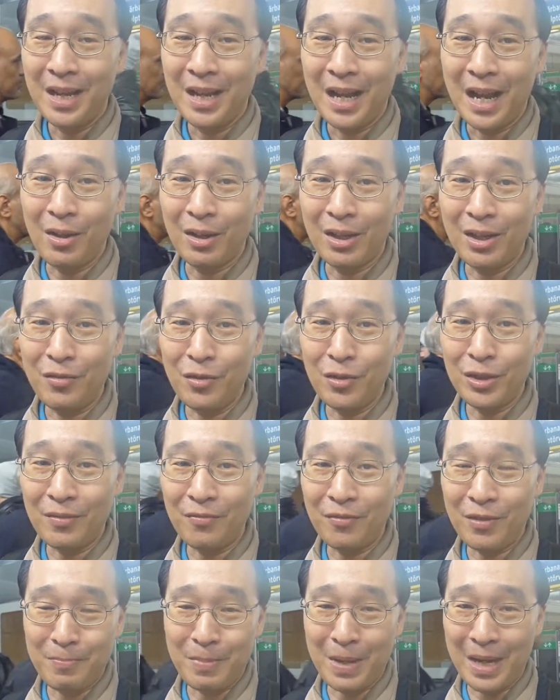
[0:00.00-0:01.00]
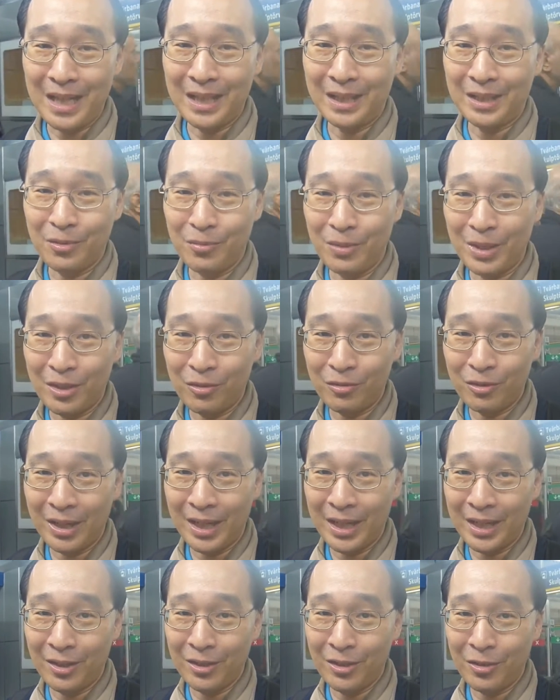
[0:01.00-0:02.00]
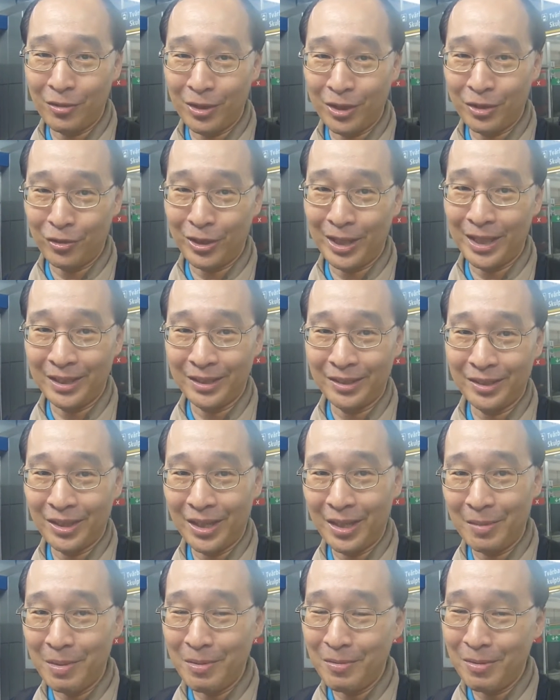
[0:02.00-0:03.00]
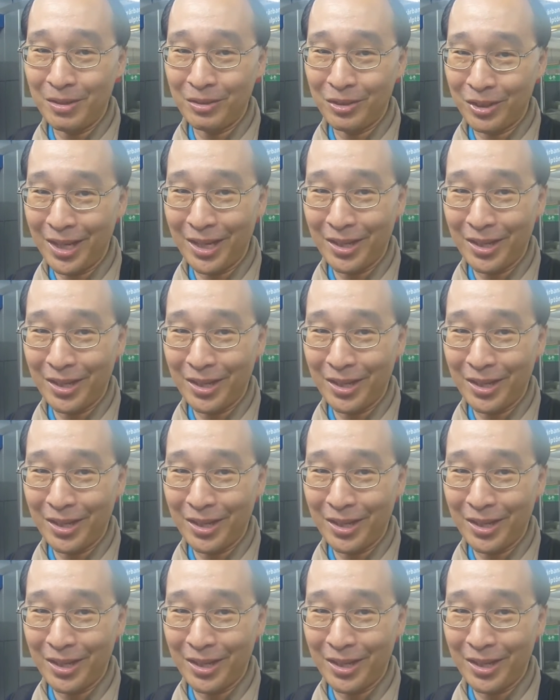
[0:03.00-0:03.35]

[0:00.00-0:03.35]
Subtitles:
I'll give you some feedback later when I fly on the train. Okay, meanwhile, ciao,